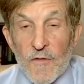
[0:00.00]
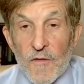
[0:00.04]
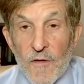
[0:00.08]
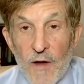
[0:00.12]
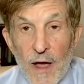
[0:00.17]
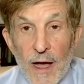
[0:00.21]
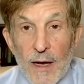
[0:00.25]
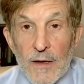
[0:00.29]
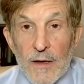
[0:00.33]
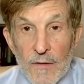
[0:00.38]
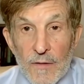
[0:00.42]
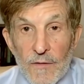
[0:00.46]
a
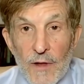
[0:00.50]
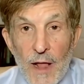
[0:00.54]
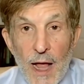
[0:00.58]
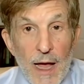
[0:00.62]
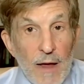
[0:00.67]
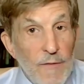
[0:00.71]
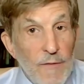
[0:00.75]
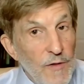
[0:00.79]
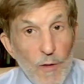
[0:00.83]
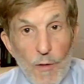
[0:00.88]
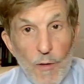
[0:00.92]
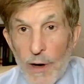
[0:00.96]
fact of
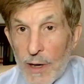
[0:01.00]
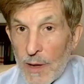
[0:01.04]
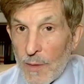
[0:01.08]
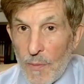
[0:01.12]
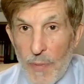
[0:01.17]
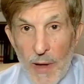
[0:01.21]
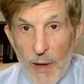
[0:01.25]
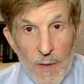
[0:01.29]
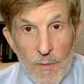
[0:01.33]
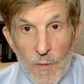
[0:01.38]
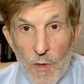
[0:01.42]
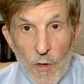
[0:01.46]
life. You want to
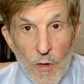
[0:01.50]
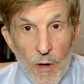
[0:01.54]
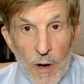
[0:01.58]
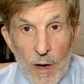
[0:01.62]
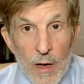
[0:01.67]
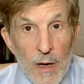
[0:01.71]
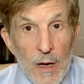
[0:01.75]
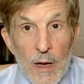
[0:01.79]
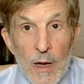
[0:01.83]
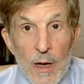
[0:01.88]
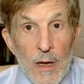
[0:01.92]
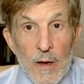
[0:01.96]
pay
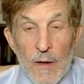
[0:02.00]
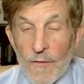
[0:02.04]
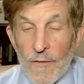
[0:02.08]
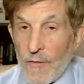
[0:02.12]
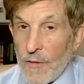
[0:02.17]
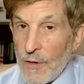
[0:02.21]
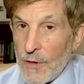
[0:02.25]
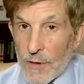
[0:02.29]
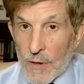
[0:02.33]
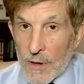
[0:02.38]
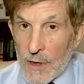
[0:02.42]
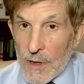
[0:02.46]
more
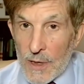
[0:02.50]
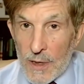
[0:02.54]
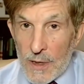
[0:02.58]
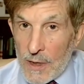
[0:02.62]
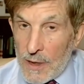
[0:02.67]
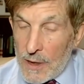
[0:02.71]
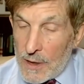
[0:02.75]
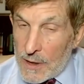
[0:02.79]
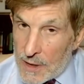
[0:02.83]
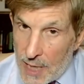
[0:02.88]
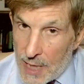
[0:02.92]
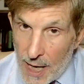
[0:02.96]
for your
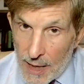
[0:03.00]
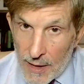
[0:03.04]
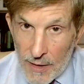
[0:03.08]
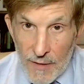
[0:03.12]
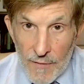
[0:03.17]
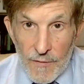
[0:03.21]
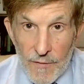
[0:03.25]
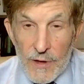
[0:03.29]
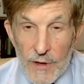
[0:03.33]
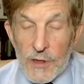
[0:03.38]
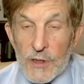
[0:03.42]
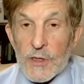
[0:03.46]

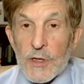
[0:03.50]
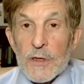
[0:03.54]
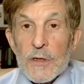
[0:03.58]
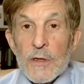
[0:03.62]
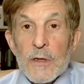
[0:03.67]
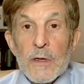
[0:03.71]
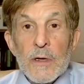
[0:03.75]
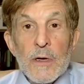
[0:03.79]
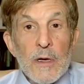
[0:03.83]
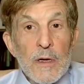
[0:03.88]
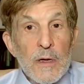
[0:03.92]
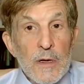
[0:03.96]

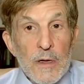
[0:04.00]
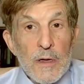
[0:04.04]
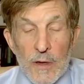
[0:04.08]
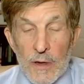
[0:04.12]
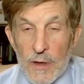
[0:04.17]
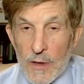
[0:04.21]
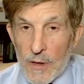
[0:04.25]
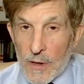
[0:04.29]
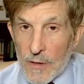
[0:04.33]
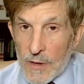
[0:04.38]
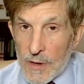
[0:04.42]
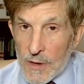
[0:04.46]
television,
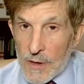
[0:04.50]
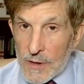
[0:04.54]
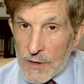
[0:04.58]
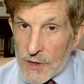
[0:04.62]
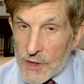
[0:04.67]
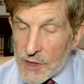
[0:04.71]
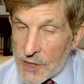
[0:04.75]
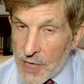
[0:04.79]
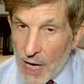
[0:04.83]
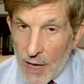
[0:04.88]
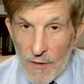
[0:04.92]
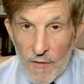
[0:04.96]
your
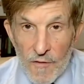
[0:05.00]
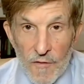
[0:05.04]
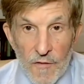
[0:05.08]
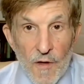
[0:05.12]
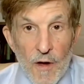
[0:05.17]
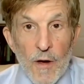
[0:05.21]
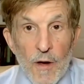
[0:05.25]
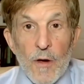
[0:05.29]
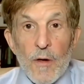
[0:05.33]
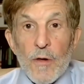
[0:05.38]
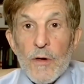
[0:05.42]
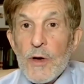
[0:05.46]
cell
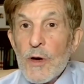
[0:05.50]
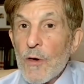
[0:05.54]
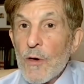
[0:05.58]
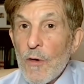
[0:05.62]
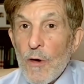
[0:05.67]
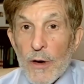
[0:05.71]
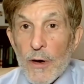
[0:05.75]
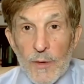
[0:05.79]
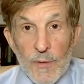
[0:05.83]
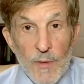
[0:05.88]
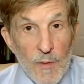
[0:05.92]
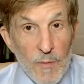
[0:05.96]
phone, your
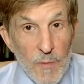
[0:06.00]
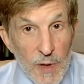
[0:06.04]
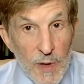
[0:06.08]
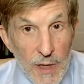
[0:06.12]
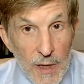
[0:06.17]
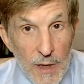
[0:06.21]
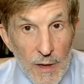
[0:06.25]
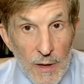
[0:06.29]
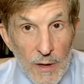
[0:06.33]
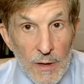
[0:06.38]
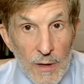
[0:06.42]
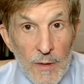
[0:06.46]

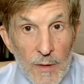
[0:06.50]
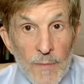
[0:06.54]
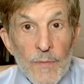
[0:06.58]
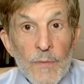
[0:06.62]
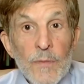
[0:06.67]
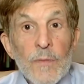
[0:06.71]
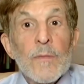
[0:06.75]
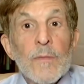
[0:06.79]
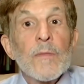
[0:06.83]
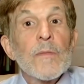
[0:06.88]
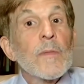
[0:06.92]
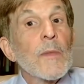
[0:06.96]
automobile.
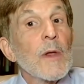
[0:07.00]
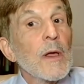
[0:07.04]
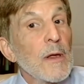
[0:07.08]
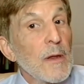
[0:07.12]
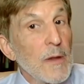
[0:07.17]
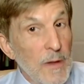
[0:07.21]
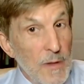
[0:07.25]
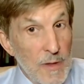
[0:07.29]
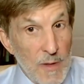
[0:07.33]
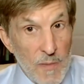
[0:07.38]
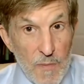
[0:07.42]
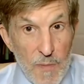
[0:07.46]

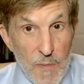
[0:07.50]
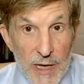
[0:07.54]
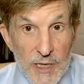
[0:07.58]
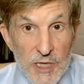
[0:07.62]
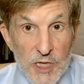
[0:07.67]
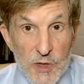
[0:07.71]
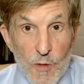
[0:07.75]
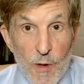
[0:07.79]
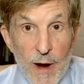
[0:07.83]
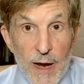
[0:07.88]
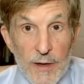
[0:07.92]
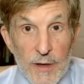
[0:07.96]
The
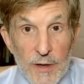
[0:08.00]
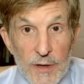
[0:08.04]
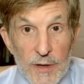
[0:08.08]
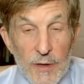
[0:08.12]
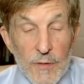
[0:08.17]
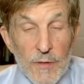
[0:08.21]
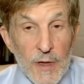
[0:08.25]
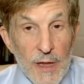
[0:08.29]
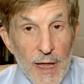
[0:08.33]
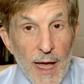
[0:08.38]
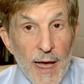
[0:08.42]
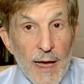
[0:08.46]
best way to
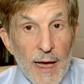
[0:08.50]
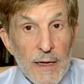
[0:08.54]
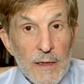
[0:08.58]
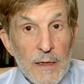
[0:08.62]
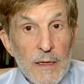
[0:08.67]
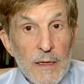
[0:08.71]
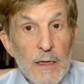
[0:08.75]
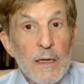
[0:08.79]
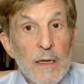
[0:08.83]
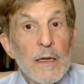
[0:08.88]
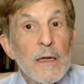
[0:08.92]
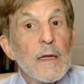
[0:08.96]
do that
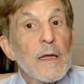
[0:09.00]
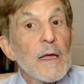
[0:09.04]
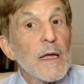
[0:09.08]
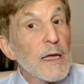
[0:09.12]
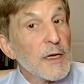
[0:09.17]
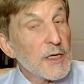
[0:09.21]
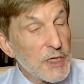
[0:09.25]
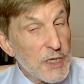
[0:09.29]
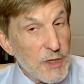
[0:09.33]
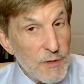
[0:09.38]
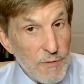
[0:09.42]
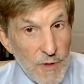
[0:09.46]

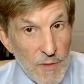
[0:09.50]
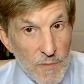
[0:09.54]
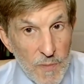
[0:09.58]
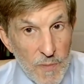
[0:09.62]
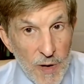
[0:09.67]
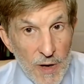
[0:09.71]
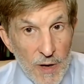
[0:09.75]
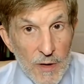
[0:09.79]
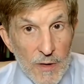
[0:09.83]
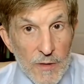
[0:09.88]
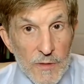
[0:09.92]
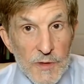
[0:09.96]
is to
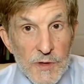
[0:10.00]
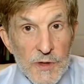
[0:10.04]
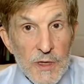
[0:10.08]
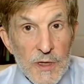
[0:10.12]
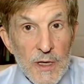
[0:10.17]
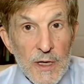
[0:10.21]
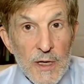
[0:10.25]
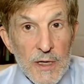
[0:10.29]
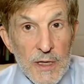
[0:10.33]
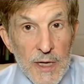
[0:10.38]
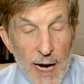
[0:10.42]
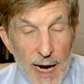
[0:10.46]
impose
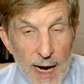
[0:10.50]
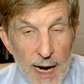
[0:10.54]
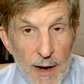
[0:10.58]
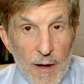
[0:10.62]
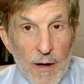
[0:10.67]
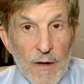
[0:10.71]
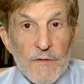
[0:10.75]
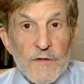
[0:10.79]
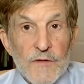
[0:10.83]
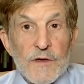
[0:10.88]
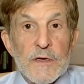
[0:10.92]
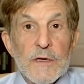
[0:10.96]

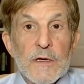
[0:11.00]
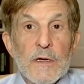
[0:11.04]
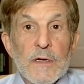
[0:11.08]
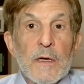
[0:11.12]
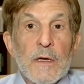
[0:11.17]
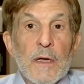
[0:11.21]
tariffs.